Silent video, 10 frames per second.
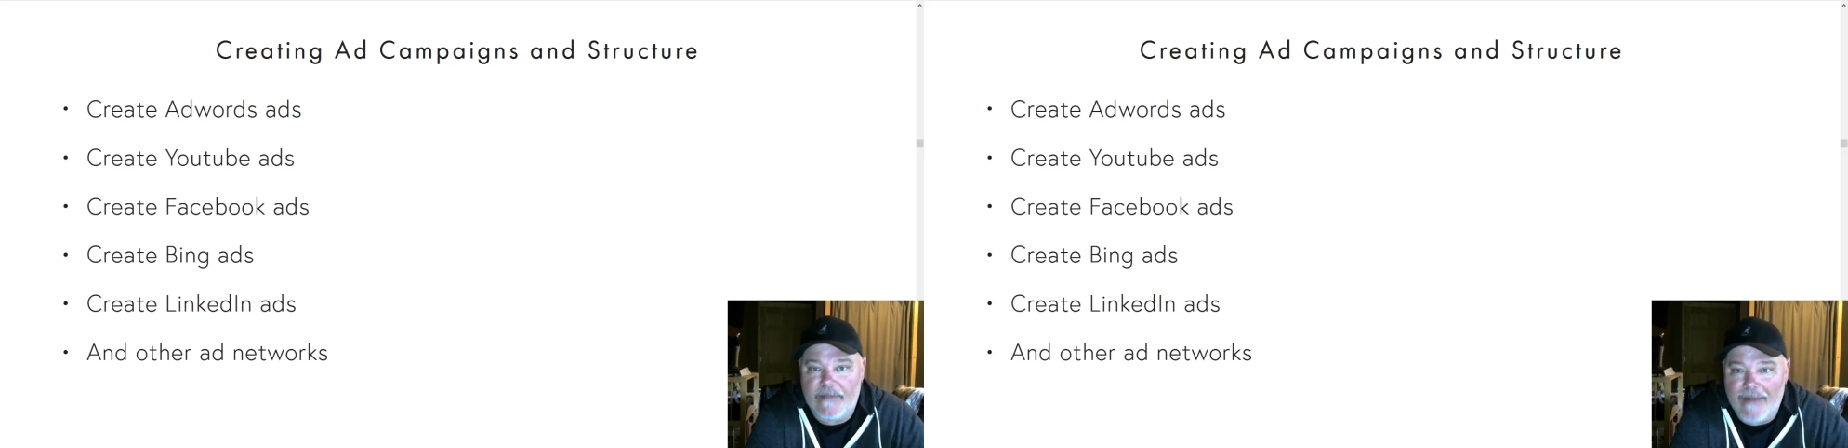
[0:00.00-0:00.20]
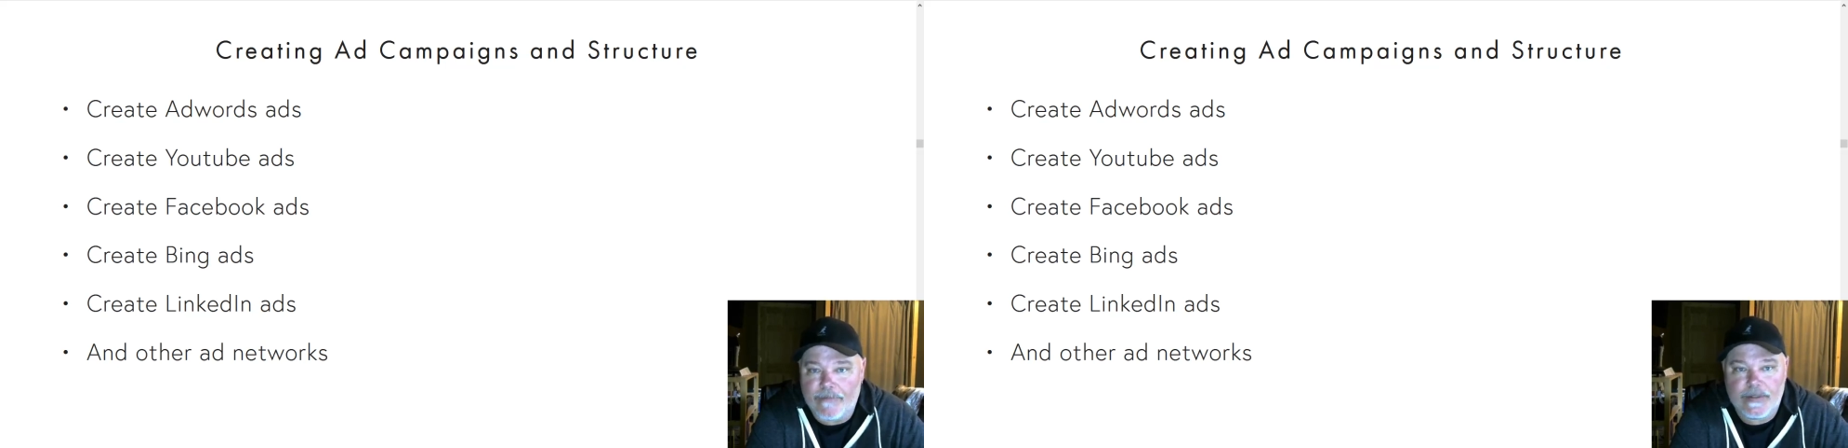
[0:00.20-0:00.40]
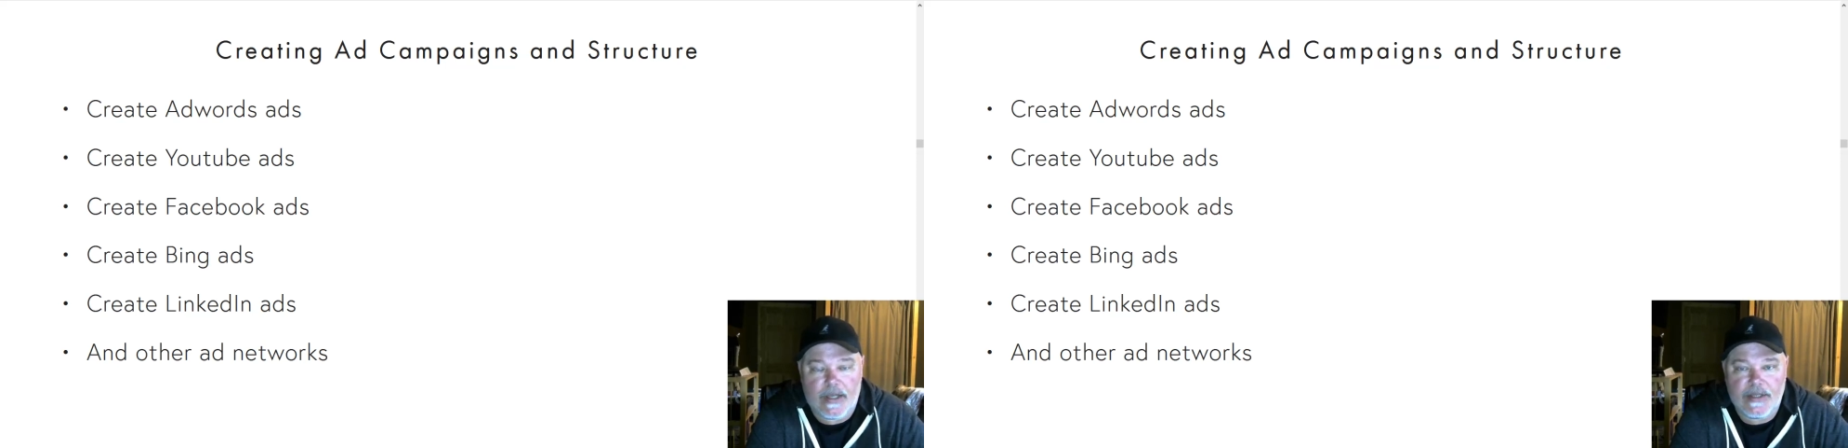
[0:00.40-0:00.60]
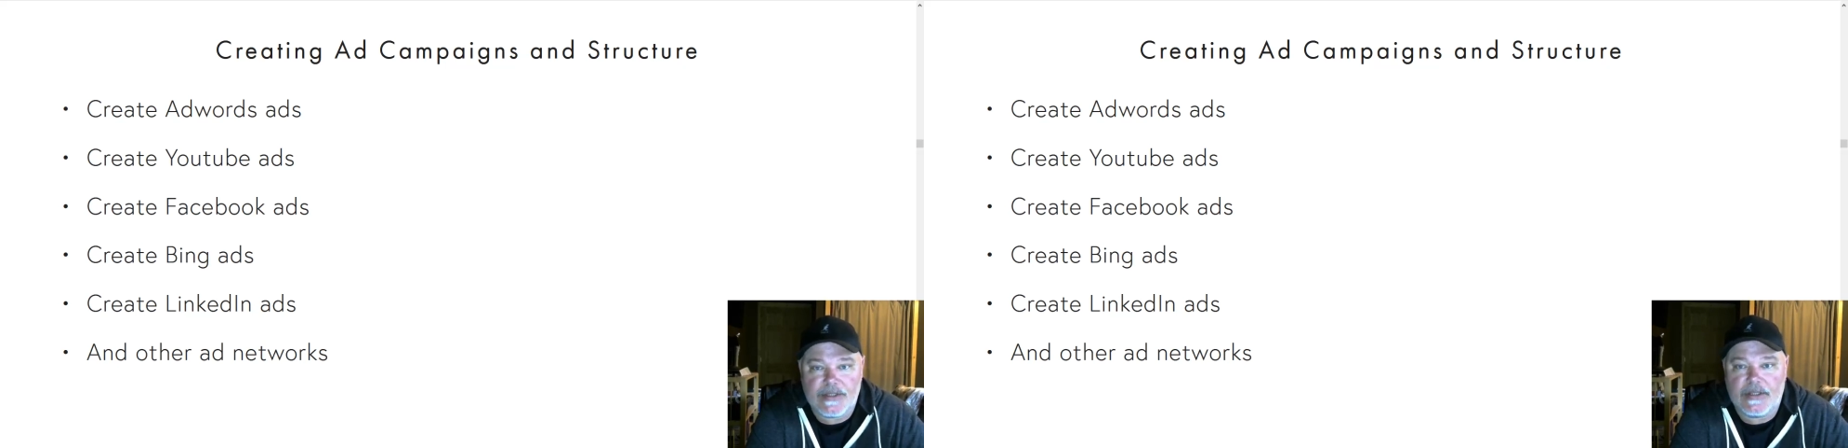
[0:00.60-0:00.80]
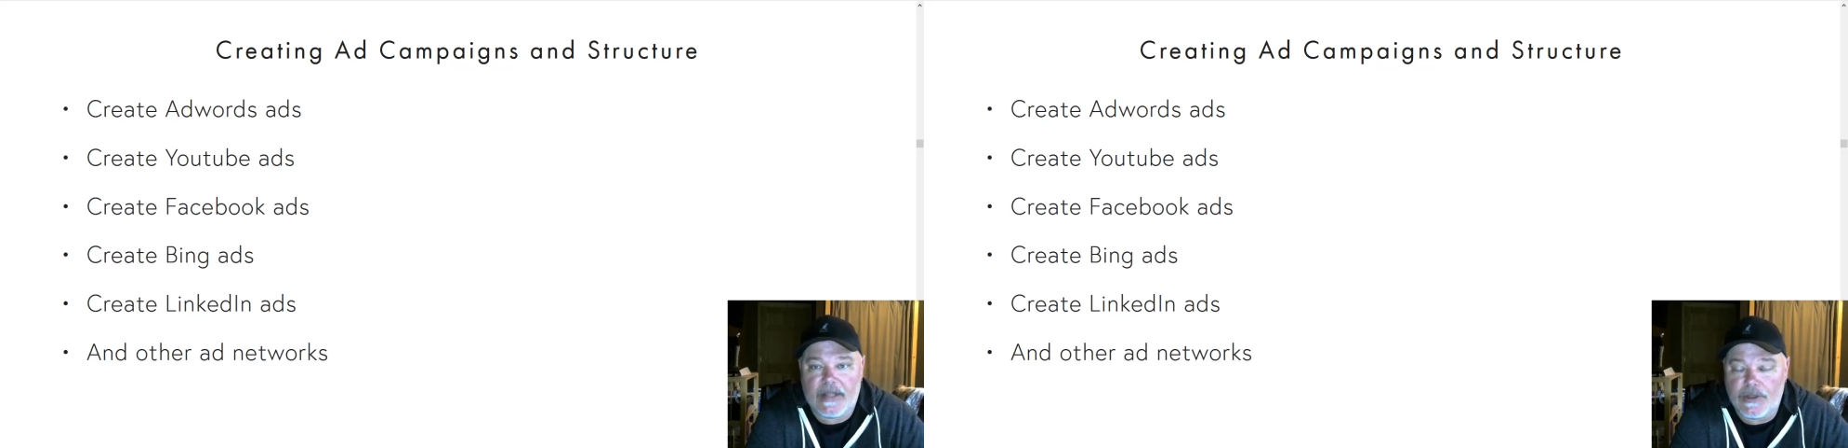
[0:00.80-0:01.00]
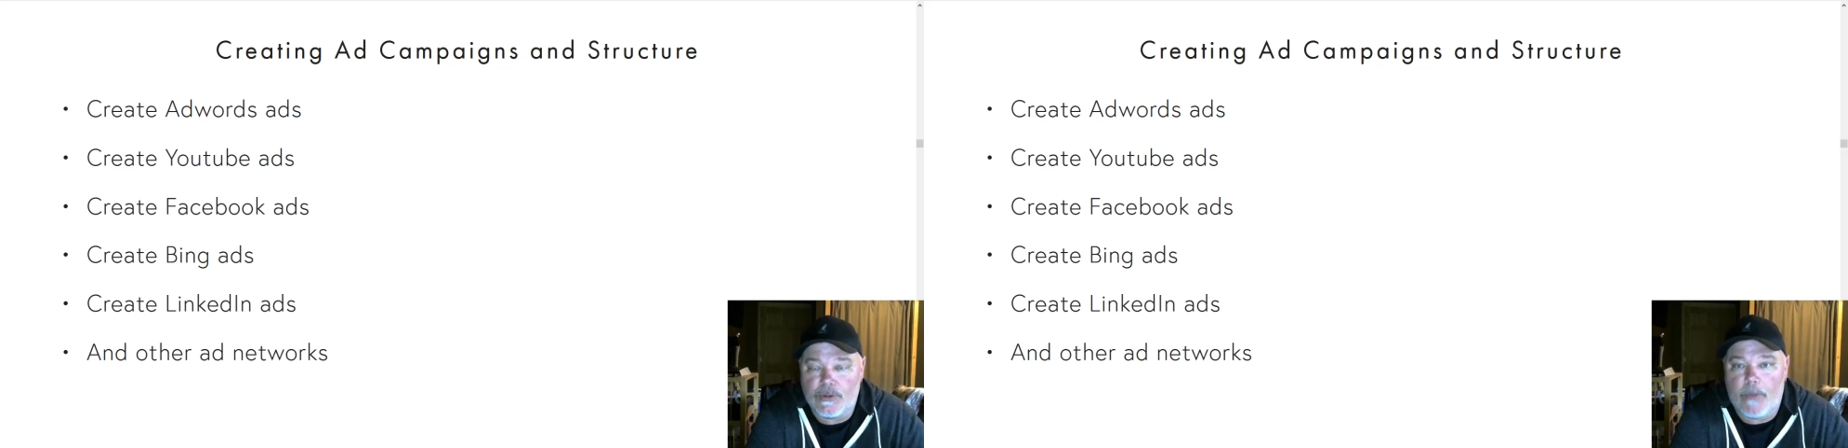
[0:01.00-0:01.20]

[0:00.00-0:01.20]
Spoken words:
advertising that you